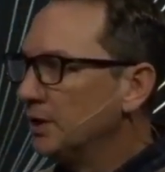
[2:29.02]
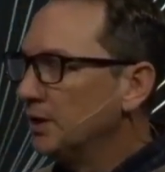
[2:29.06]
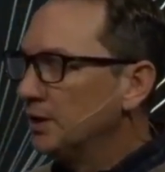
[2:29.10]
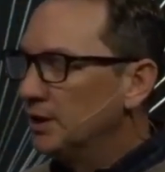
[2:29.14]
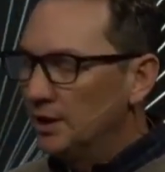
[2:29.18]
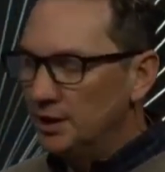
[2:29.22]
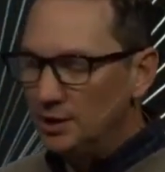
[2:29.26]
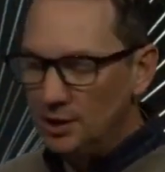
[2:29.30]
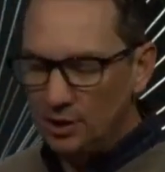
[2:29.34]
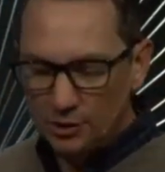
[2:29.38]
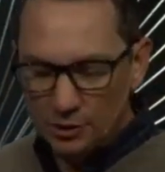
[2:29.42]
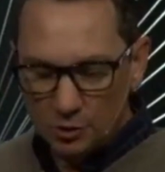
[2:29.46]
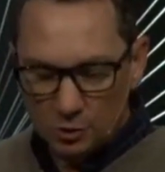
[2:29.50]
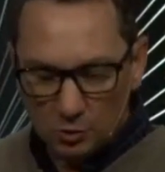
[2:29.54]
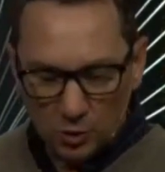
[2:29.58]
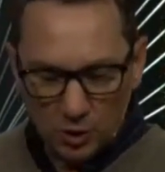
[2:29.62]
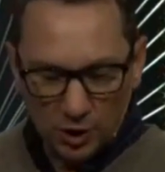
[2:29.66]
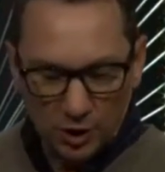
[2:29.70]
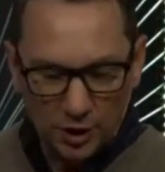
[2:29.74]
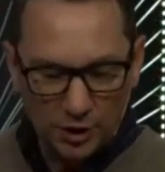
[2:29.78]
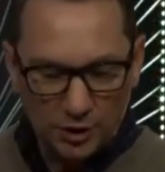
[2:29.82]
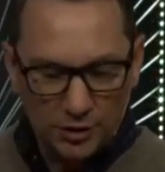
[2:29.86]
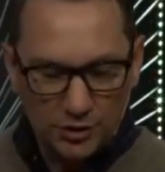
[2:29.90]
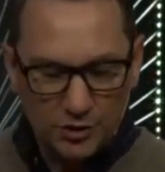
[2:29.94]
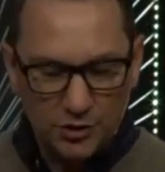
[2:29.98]
In other
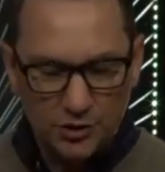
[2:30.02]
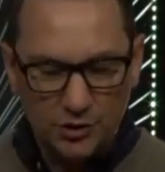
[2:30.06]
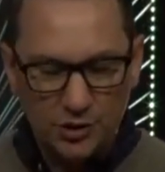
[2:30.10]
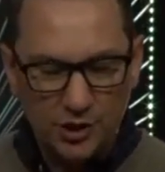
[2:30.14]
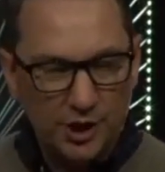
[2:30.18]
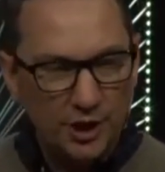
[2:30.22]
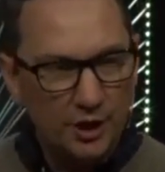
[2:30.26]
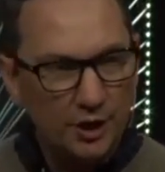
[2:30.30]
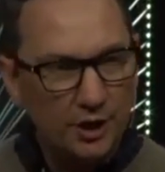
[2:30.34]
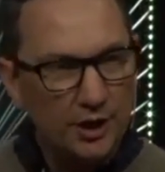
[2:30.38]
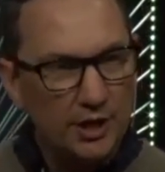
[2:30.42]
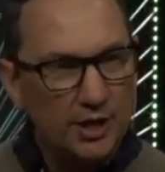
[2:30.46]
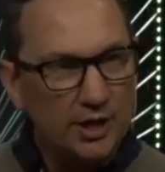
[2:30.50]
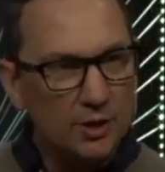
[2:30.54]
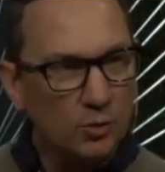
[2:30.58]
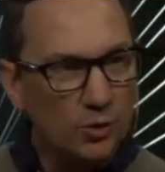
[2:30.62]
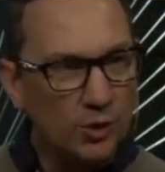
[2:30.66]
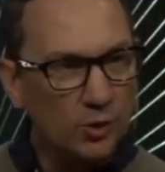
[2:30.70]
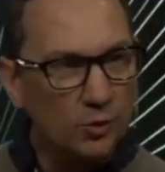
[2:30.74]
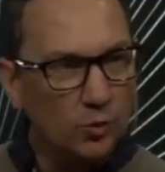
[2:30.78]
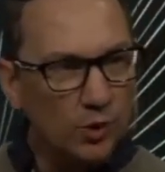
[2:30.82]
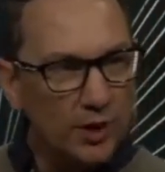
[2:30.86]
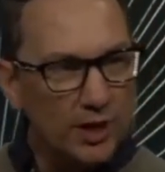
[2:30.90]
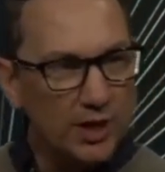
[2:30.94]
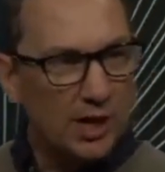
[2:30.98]
words, there,
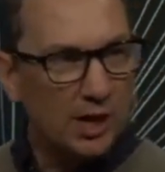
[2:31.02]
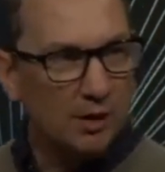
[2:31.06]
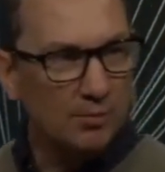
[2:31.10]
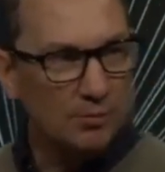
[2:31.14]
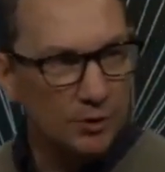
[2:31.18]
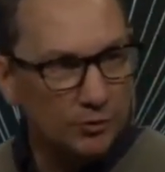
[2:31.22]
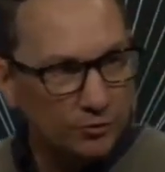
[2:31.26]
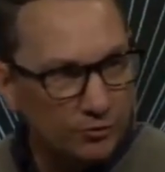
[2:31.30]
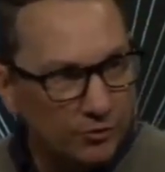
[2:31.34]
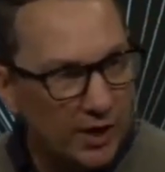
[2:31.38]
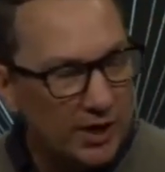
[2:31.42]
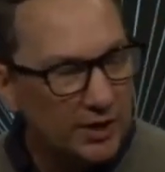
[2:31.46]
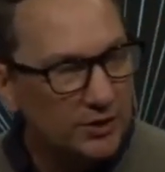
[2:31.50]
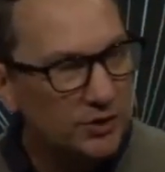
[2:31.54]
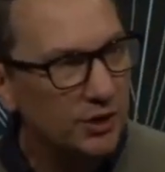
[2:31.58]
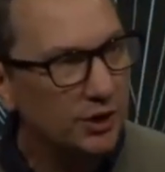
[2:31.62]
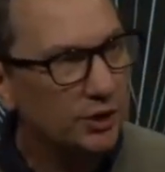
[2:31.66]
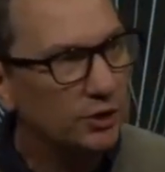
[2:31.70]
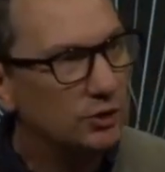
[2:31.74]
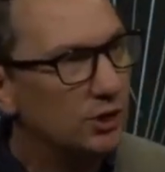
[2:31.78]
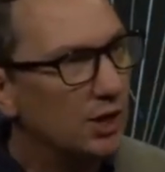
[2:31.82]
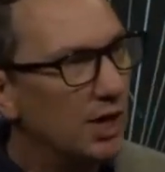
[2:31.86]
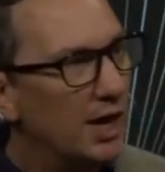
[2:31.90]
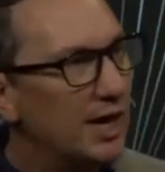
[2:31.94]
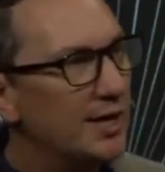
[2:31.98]
when we come to faith in
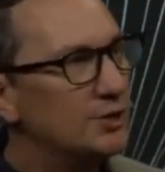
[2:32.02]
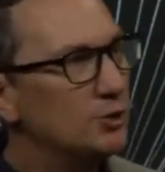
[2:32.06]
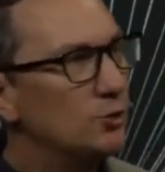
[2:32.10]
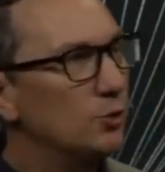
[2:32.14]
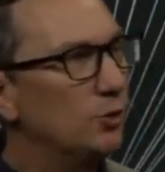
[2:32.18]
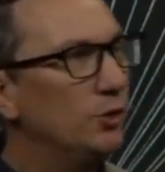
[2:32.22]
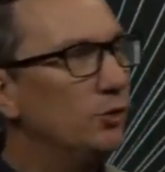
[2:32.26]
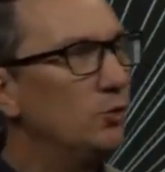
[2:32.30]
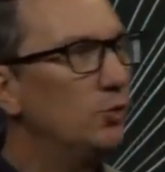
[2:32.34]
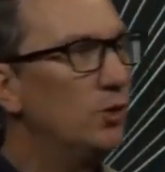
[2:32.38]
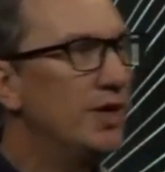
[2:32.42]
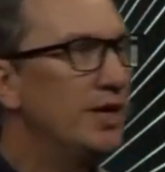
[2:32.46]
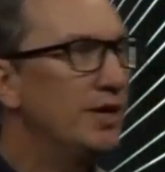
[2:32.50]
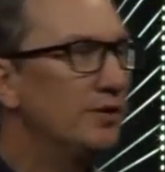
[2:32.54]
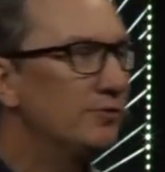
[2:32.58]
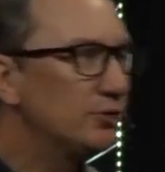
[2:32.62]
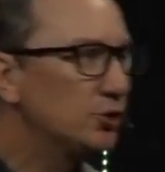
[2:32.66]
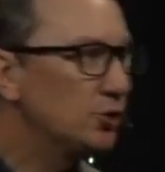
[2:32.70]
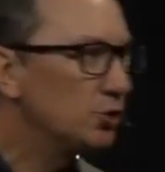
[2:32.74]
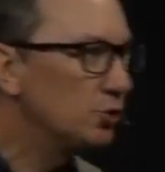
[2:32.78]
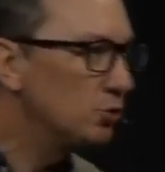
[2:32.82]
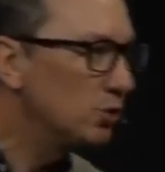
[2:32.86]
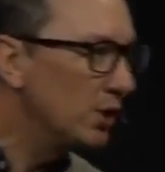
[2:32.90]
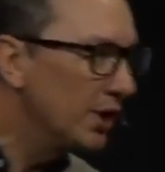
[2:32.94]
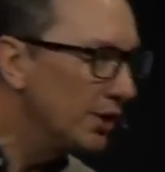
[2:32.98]
Christ, when we have
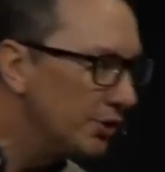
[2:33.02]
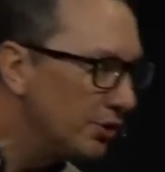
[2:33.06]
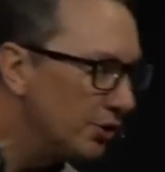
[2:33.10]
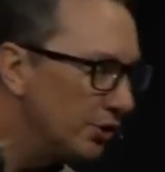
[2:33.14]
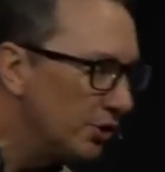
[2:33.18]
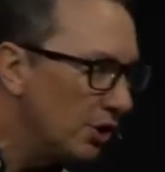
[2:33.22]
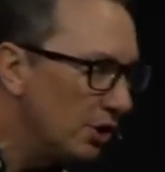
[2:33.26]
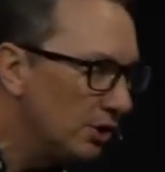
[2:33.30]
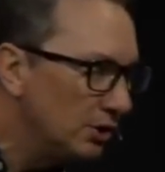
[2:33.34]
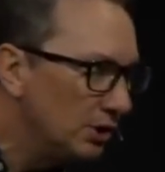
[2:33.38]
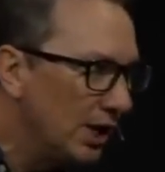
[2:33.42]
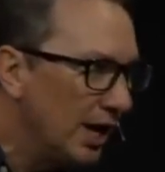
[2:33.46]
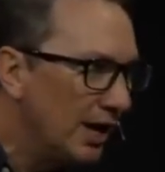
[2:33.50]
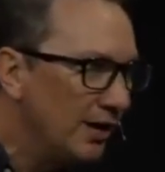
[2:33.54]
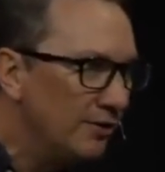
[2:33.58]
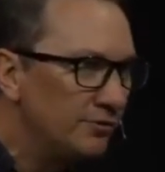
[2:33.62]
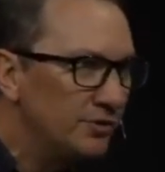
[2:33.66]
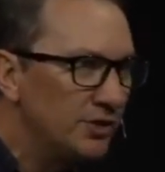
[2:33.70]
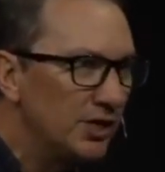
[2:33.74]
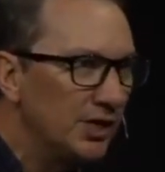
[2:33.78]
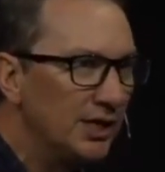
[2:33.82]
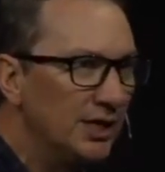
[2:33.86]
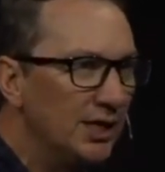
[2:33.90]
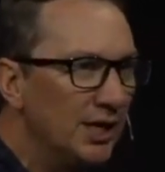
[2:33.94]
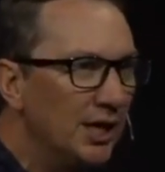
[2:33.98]
surrendered our life
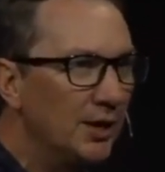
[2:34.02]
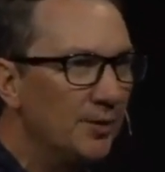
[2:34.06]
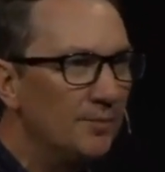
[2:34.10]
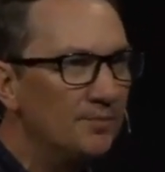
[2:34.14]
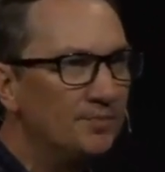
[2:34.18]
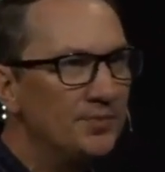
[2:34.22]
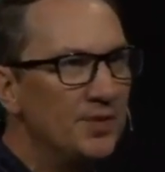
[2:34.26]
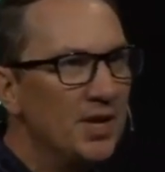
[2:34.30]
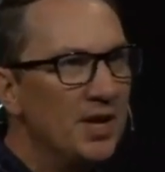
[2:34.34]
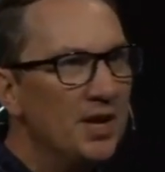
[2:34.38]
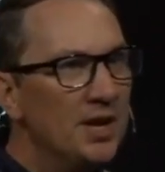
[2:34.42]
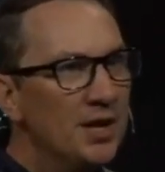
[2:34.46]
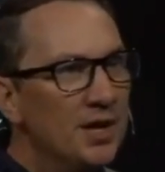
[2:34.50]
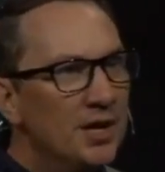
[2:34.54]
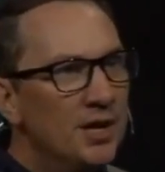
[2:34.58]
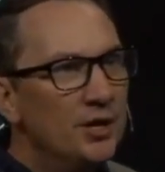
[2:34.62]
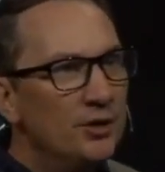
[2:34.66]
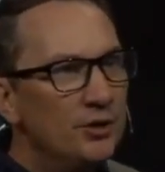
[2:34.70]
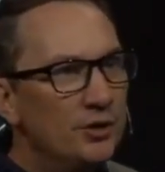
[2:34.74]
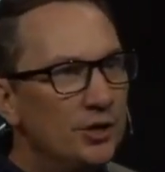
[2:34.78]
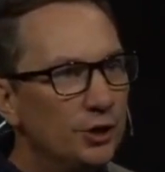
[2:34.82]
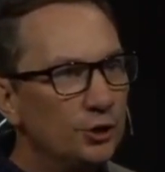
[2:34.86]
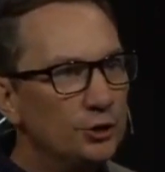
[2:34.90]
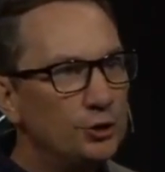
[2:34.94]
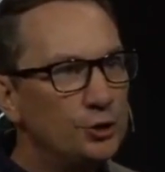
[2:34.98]
to Him,
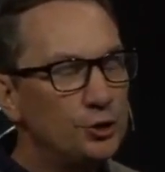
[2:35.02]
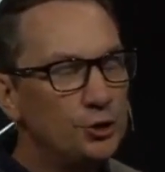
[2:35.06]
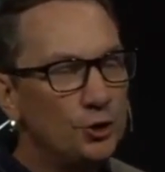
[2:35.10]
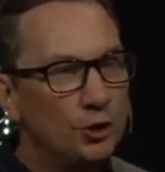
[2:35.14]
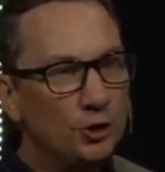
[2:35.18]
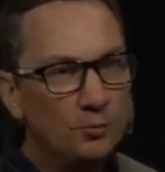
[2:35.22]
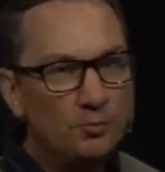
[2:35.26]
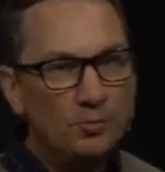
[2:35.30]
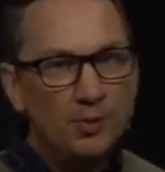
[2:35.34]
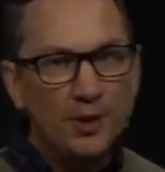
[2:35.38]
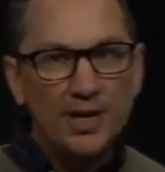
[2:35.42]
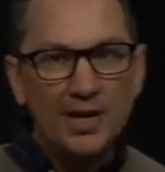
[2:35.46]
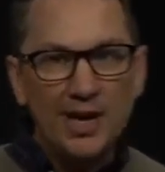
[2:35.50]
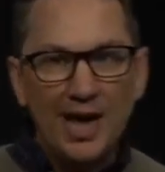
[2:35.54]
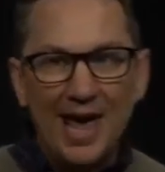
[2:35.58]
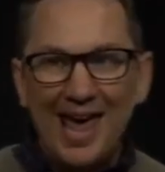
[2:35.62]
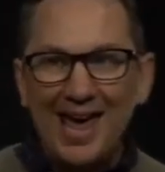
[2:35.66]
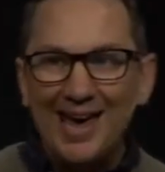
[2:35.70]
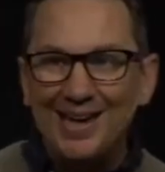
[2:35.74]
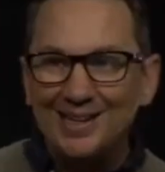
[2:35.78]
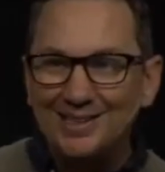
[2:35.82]
there should be a